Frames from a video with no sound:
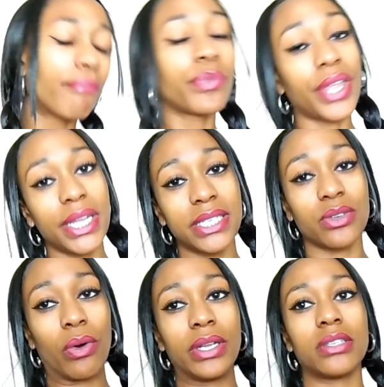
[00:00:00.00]
lint
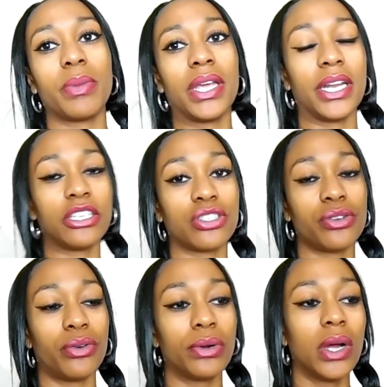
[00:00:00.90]
is going to be an
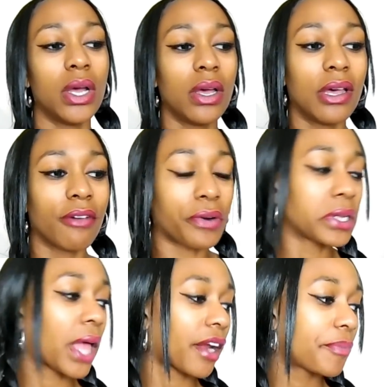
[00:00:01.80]
issue
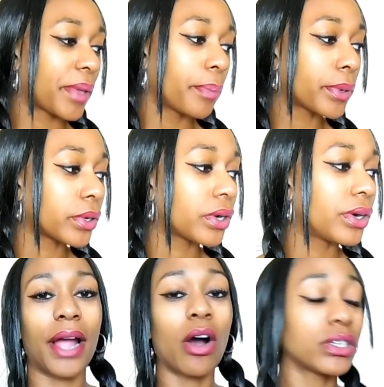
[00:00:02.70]
for a lot of people.
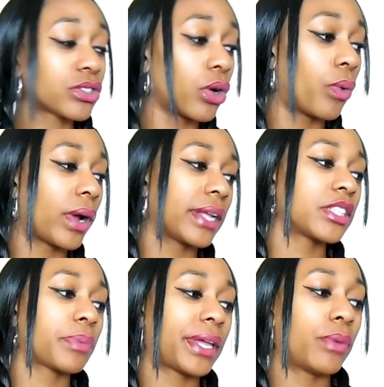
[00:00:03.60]
I also want to
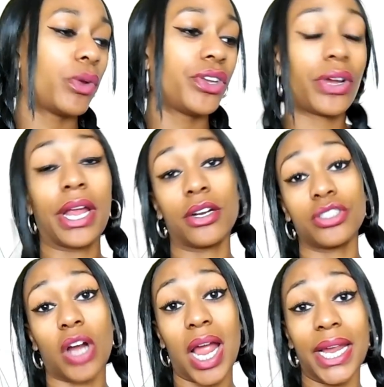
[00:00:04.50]
explain, when you're
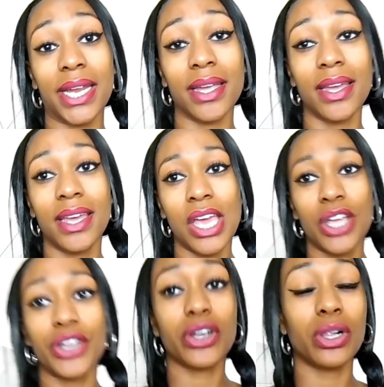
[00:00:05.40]
air drying
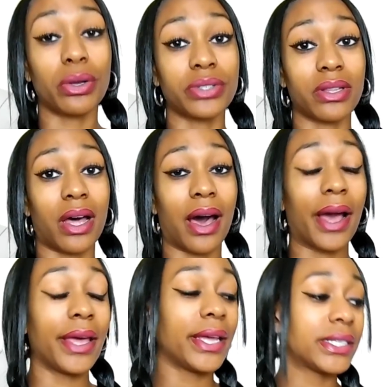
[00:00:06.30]
your clothes a
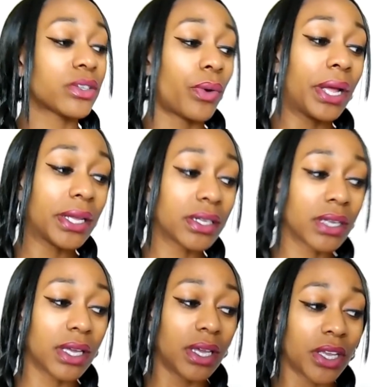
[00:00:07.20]
lot,
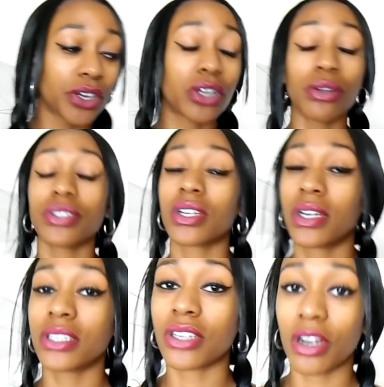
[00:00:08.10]
your clothes are
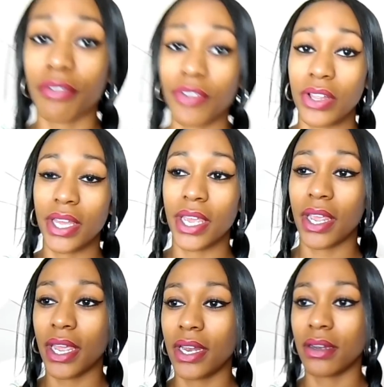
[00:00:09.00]
going to start
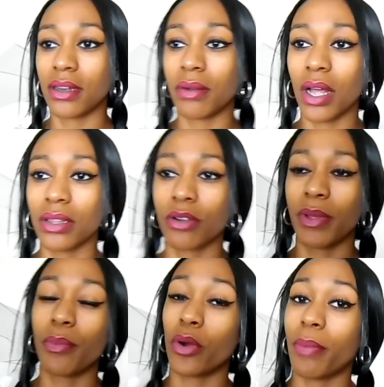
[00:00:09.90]
feeling and a
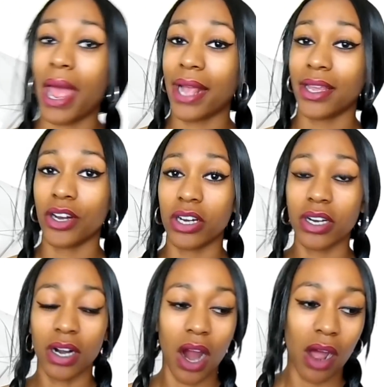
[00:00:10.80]
little bit more
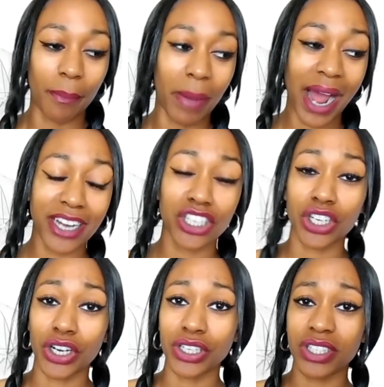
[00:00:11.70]
baggier. My
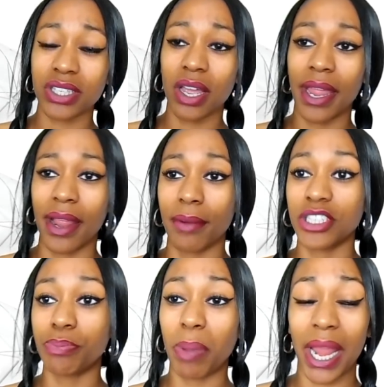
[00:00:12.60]
shirts
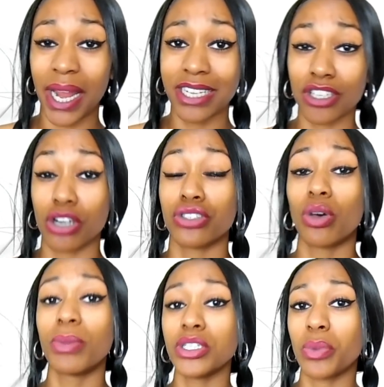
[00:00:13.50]
and pants are
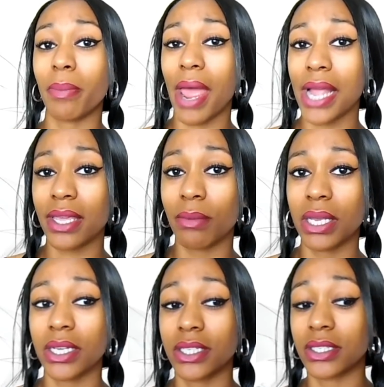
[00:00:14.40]
so much more baggy
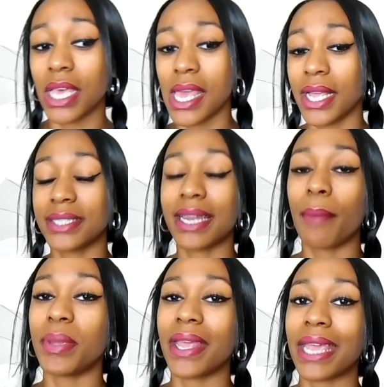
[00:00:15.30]
because it's
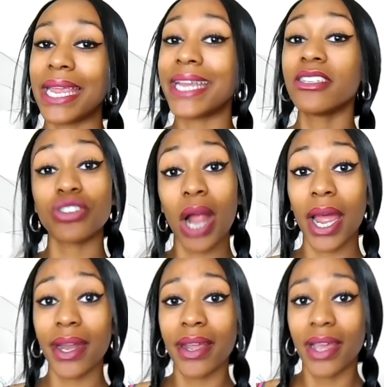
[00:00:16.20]
not being heat
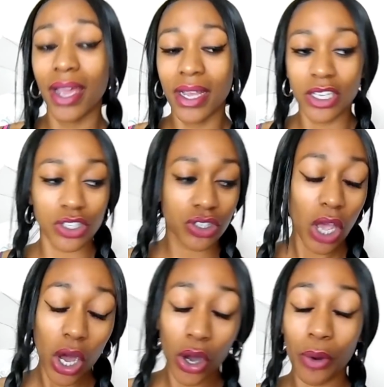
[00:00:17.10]
dried.
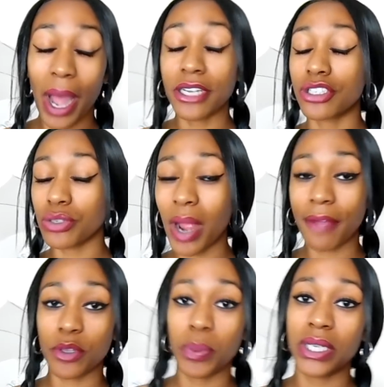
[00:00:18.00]
So I do
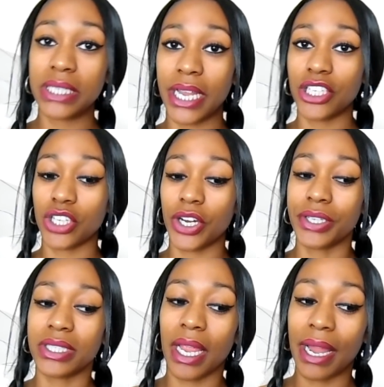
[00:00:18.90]
have to put day
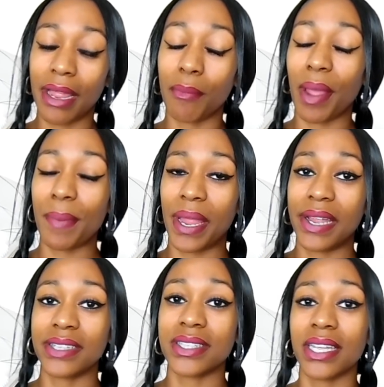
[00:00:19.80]
shirts and my
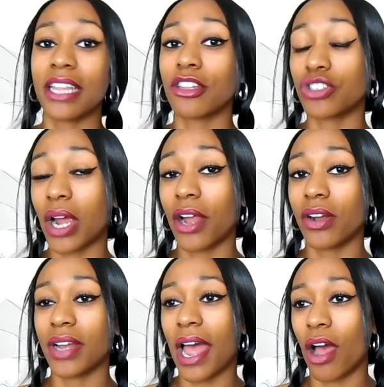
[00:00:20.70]
pants in the
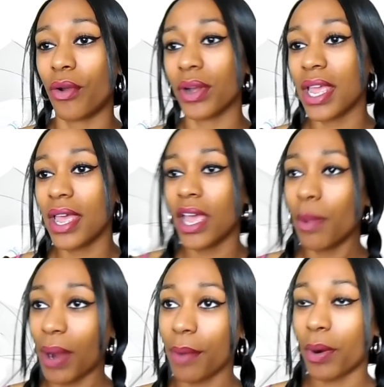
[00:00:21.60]
dryer down
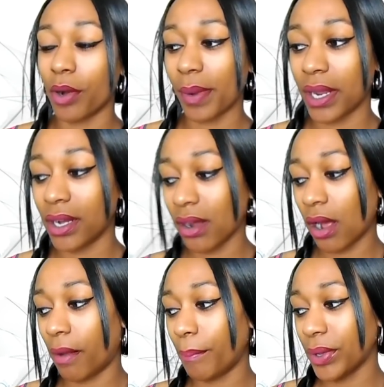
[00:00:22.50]
in my apartment
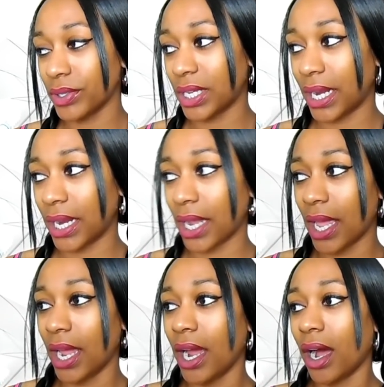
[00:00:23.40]
building.
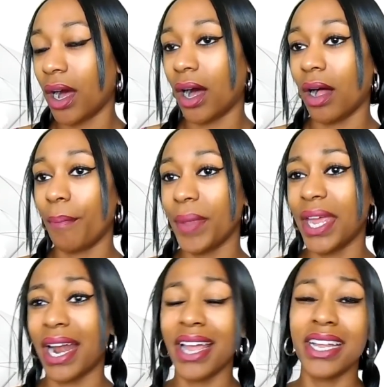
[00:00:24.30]

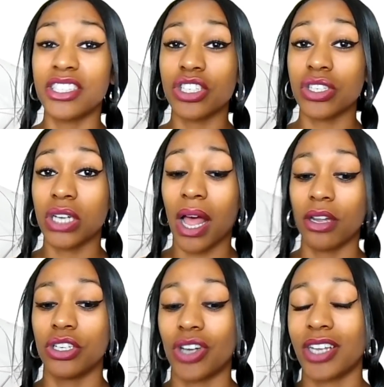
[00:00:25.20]
It's just
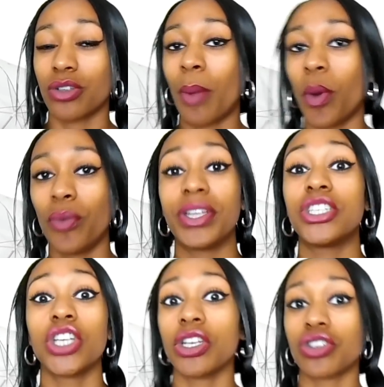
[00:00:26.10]
$1 to dry, so I'm
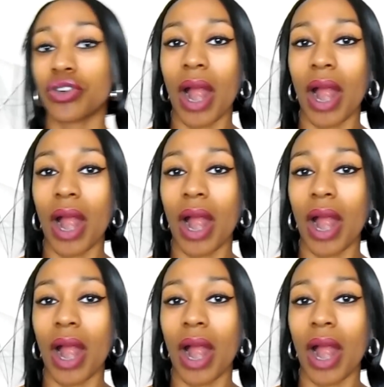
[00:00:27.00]
only just